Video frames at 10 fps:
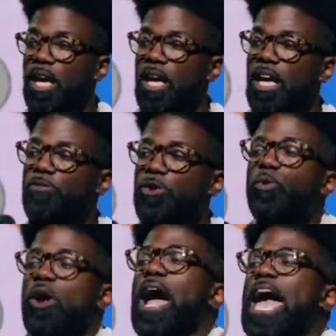If you
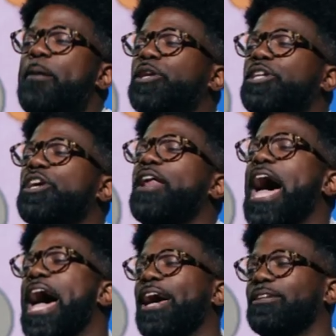were able to do
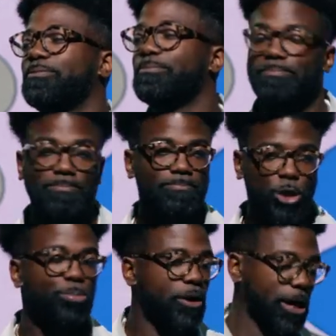that,
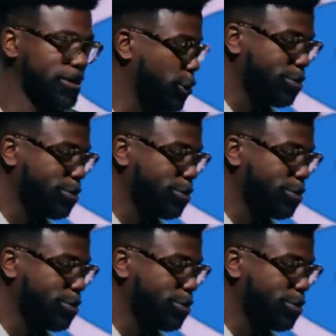you broken, you